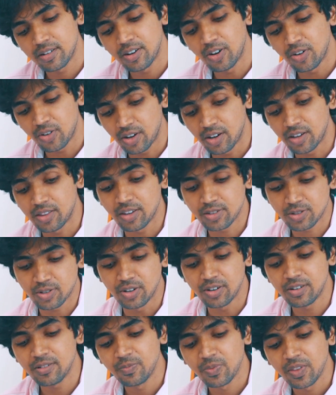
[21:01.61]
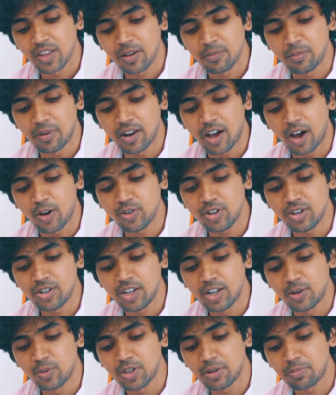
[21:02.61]
Okay, that's good. But how do you
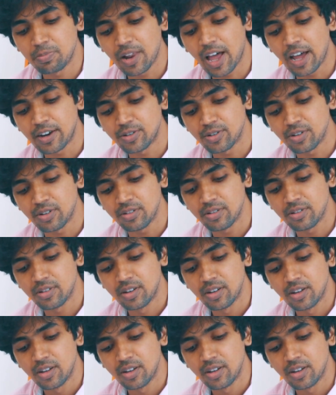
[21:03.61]
deal with a plateau?